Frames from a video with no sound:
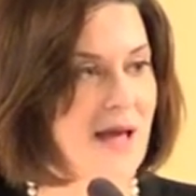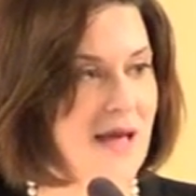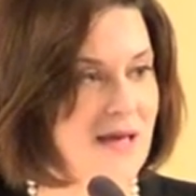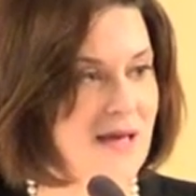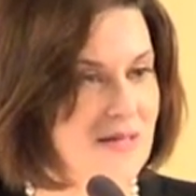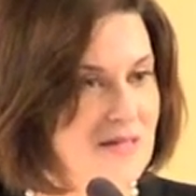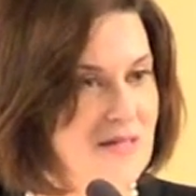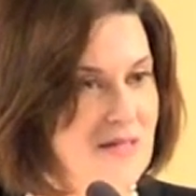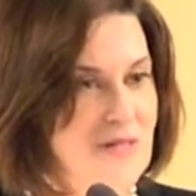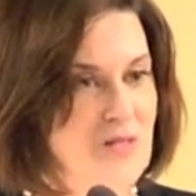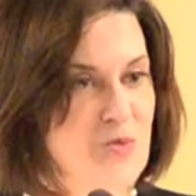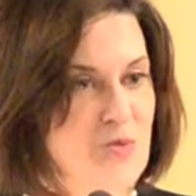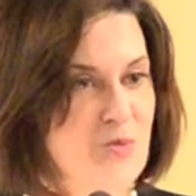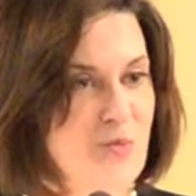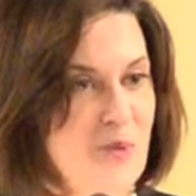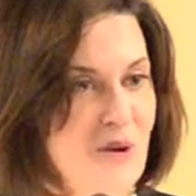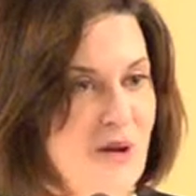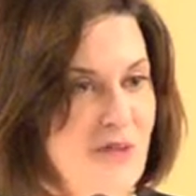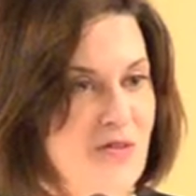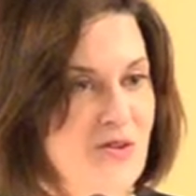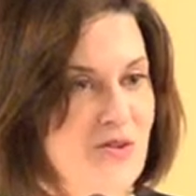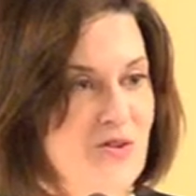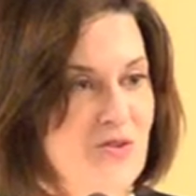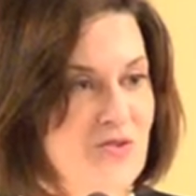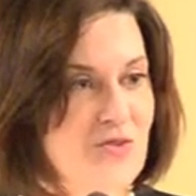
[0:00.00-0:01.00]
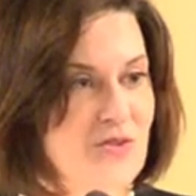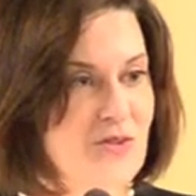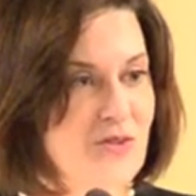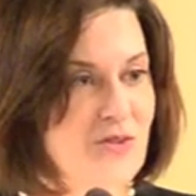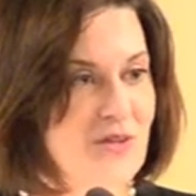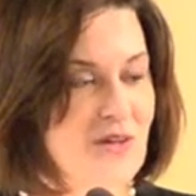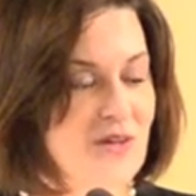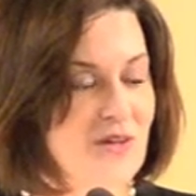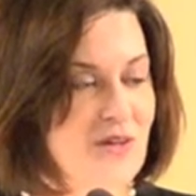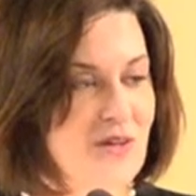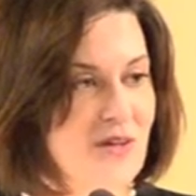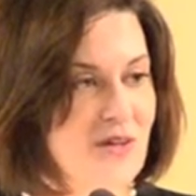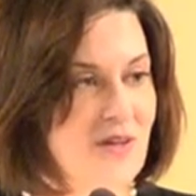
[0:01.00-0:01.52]
and his brothers
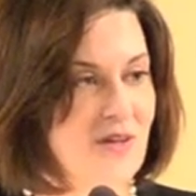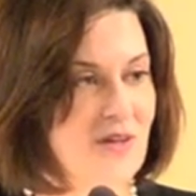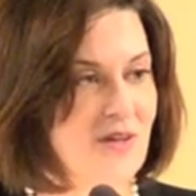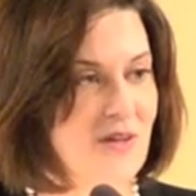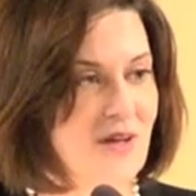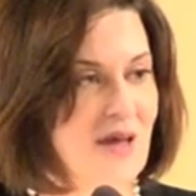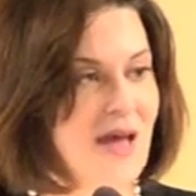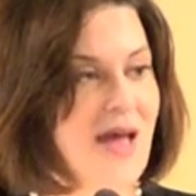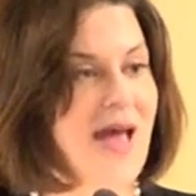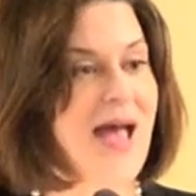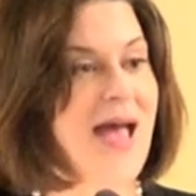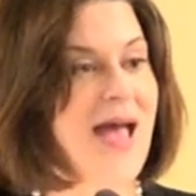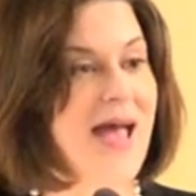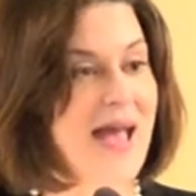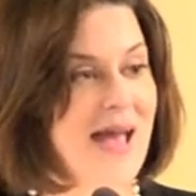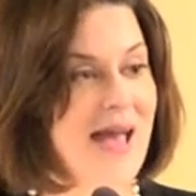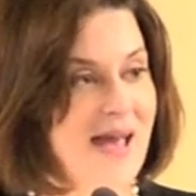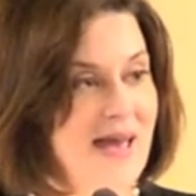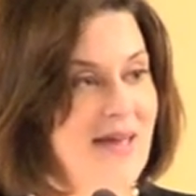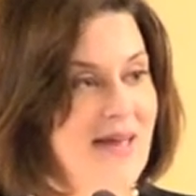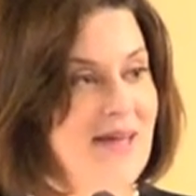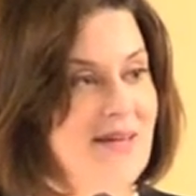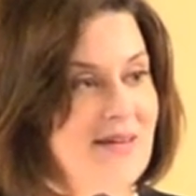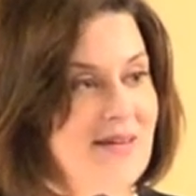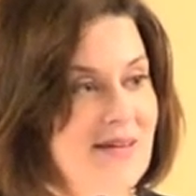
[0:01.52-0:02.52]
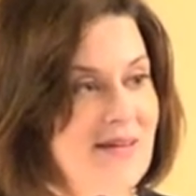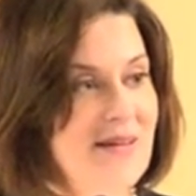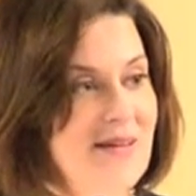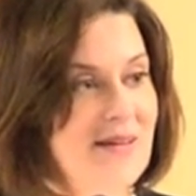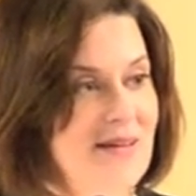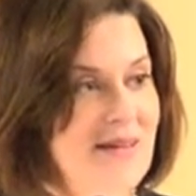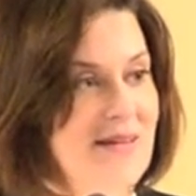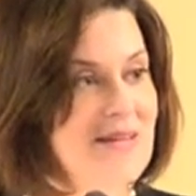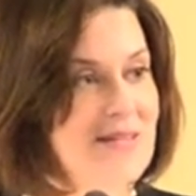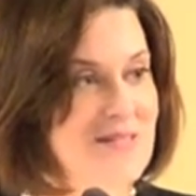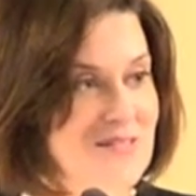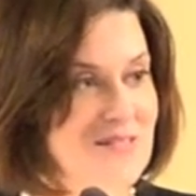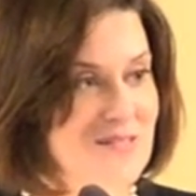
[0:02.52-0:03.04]
and
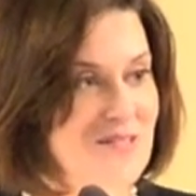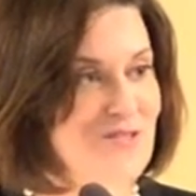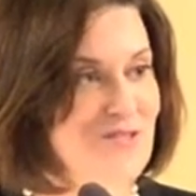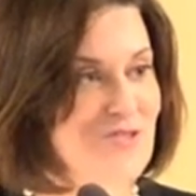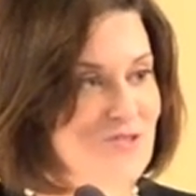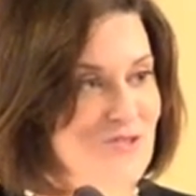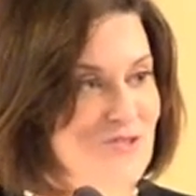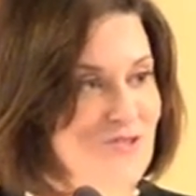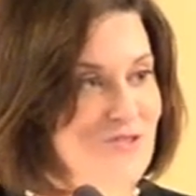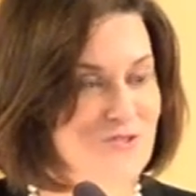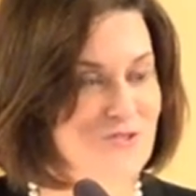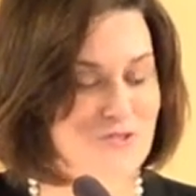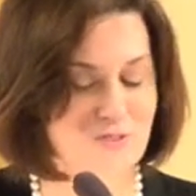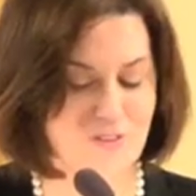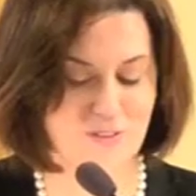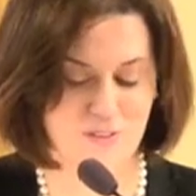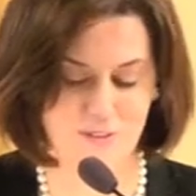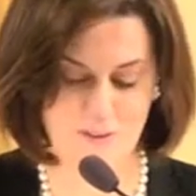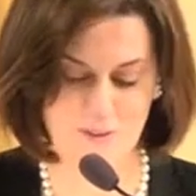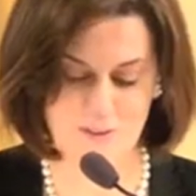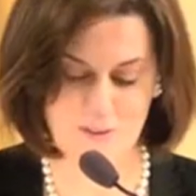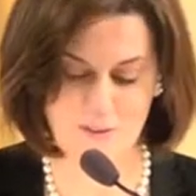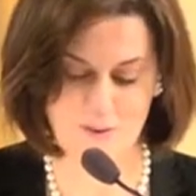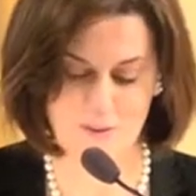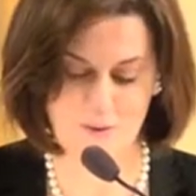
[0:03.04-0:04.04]
his sisters.